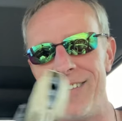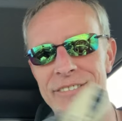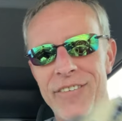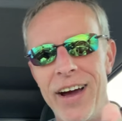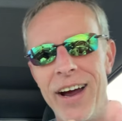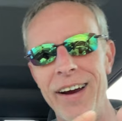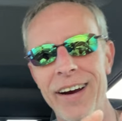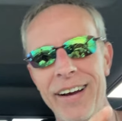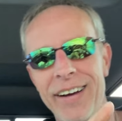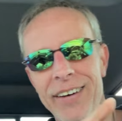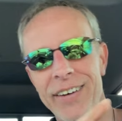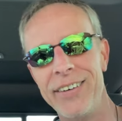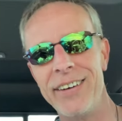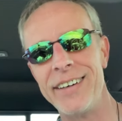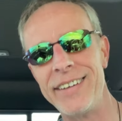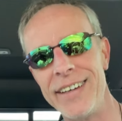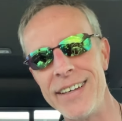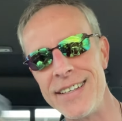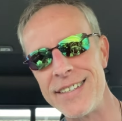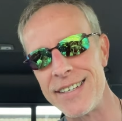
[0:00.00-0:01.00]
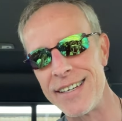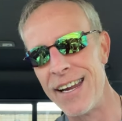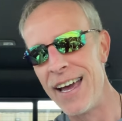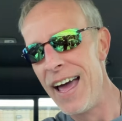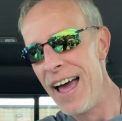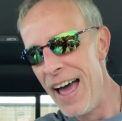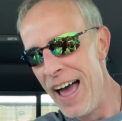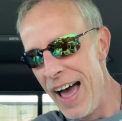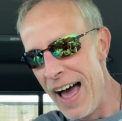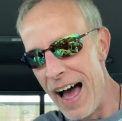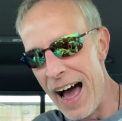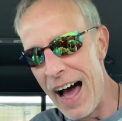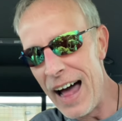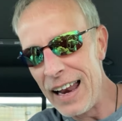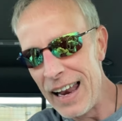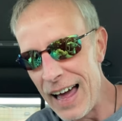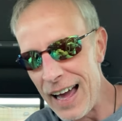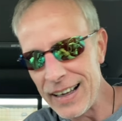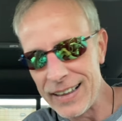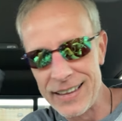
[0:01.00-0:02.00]
Very good retention. I
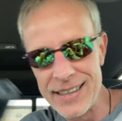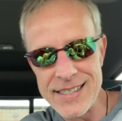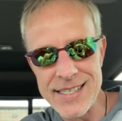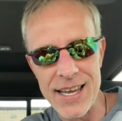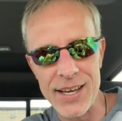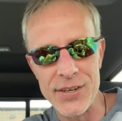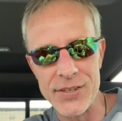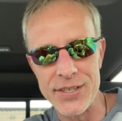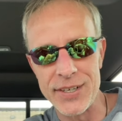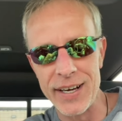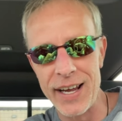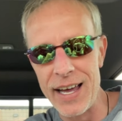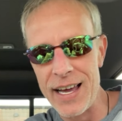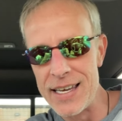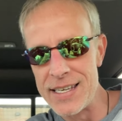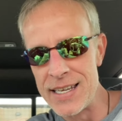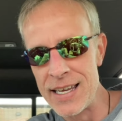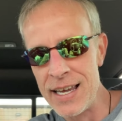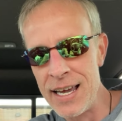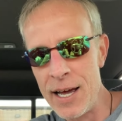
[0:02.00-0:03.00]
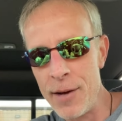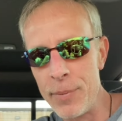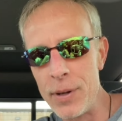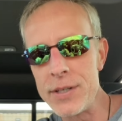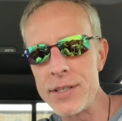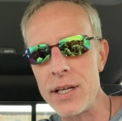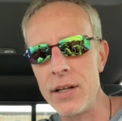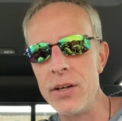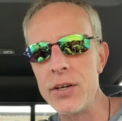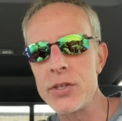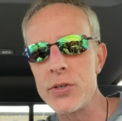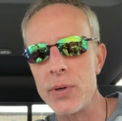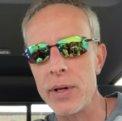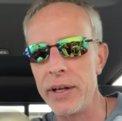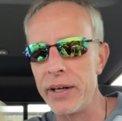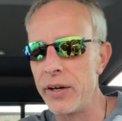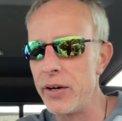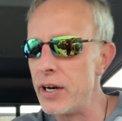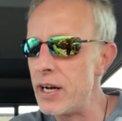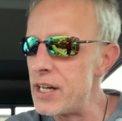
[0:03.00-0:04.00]
like this holster, guys. Plus, it looks
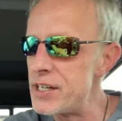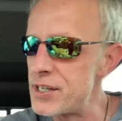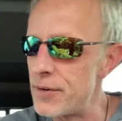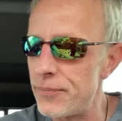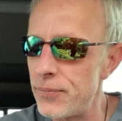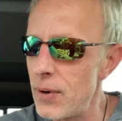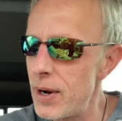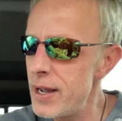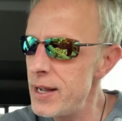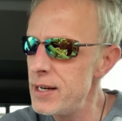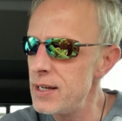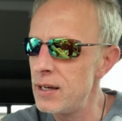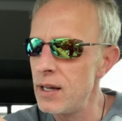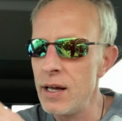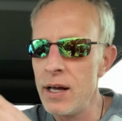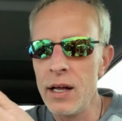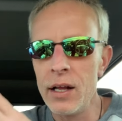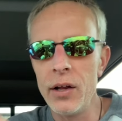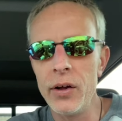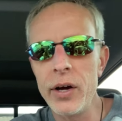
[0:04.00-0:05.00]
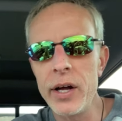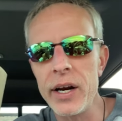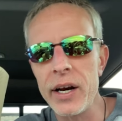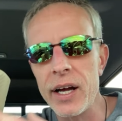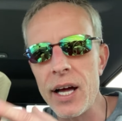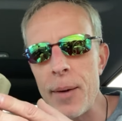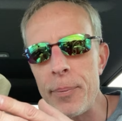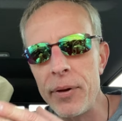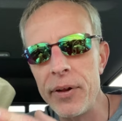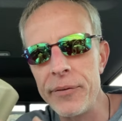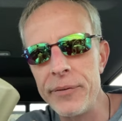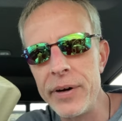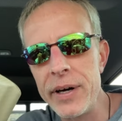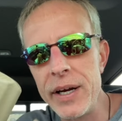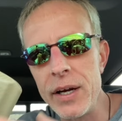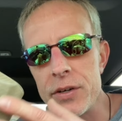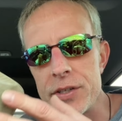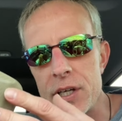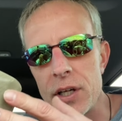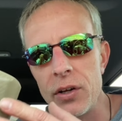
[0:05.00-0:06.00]
really good. I was afraid looking at a couple of
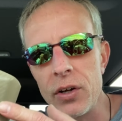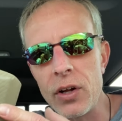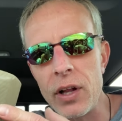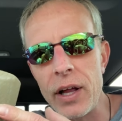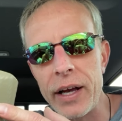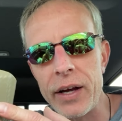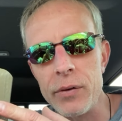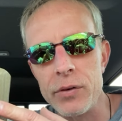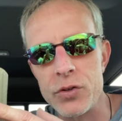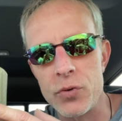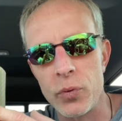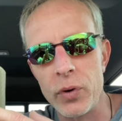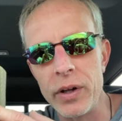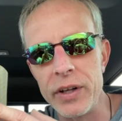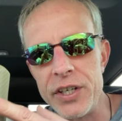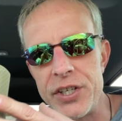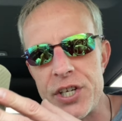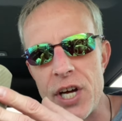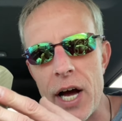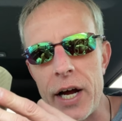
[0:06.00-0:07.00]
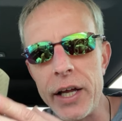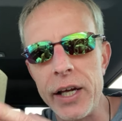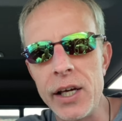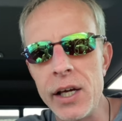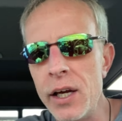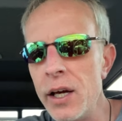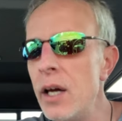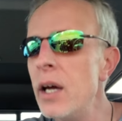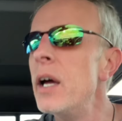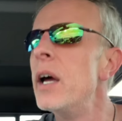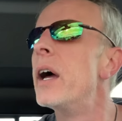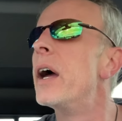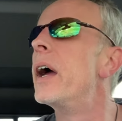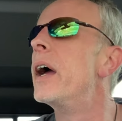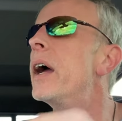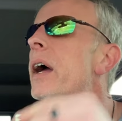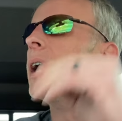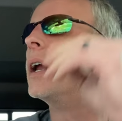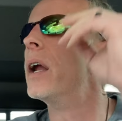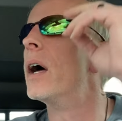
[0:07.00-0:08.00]
videos that looked like it was really shiny.
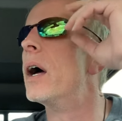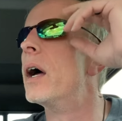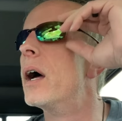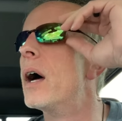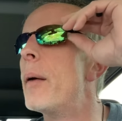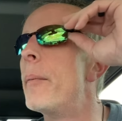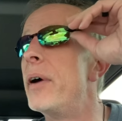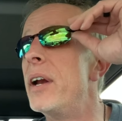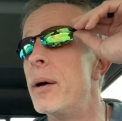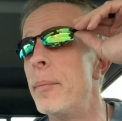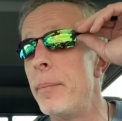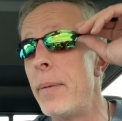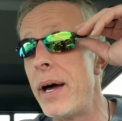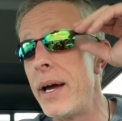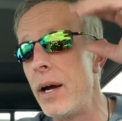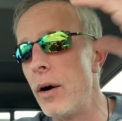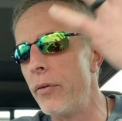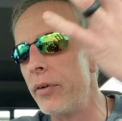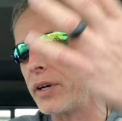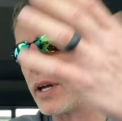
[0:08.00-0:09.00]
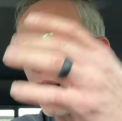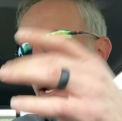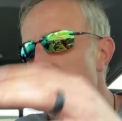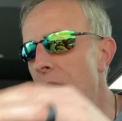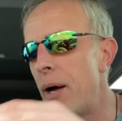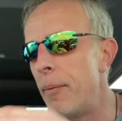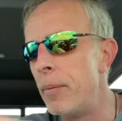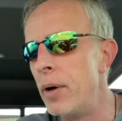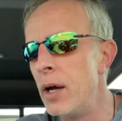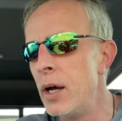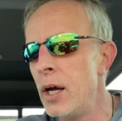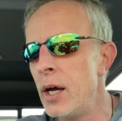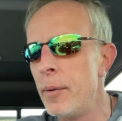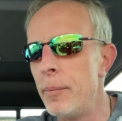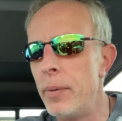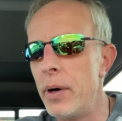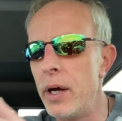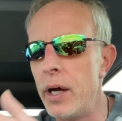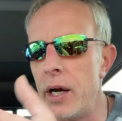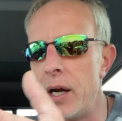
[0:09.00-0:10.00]
And uh, I mean, it may over time.
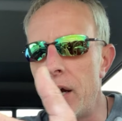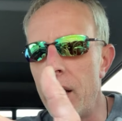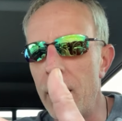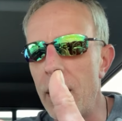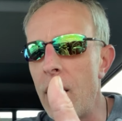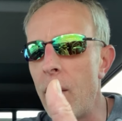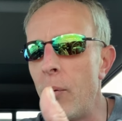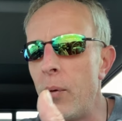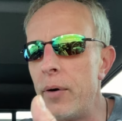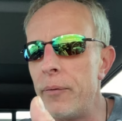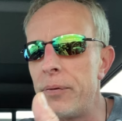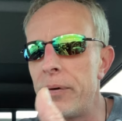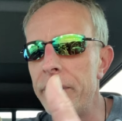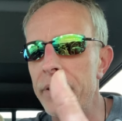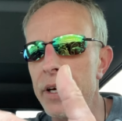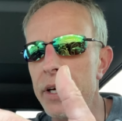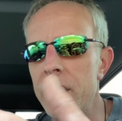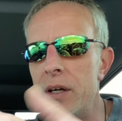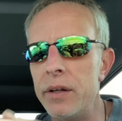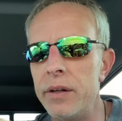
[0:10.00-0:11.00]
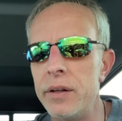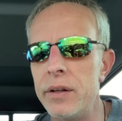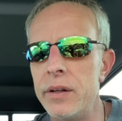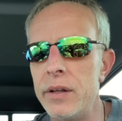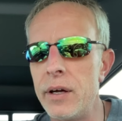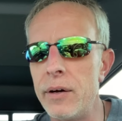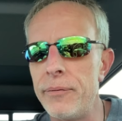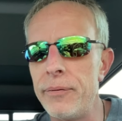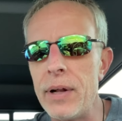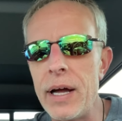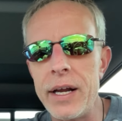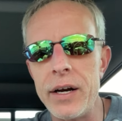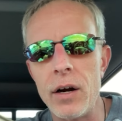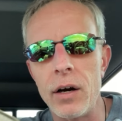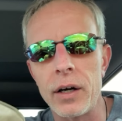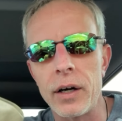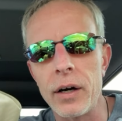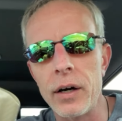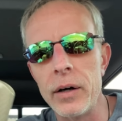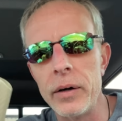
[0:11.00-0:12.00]
But uh, I went for the, the flat
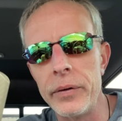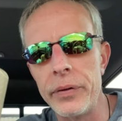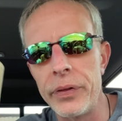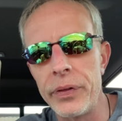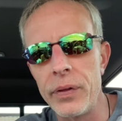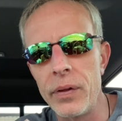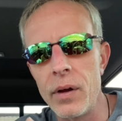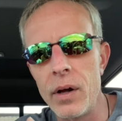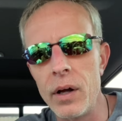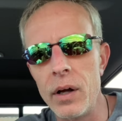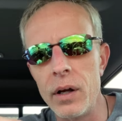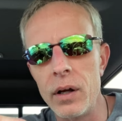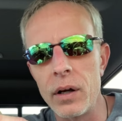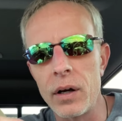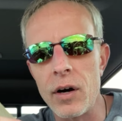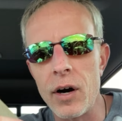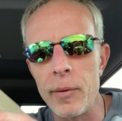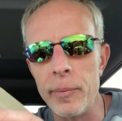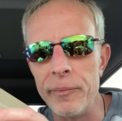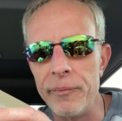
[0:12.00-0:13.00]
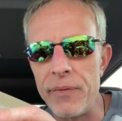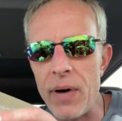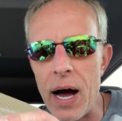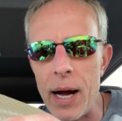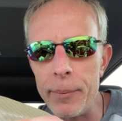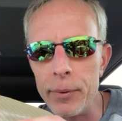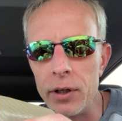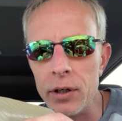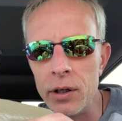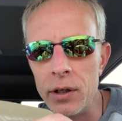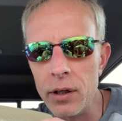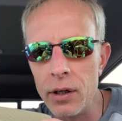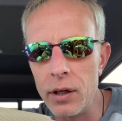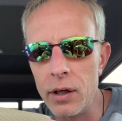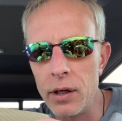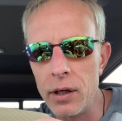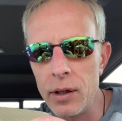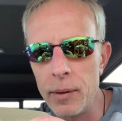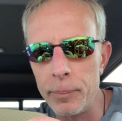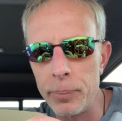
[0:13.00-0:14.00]
dark earth uh, carbon fiber
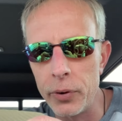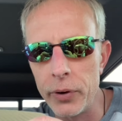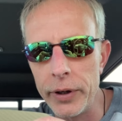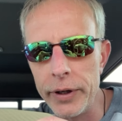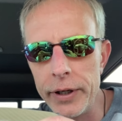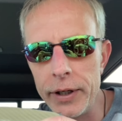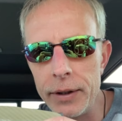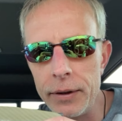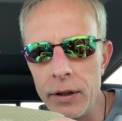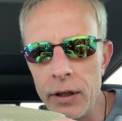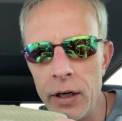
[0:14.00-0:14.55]
uh, print.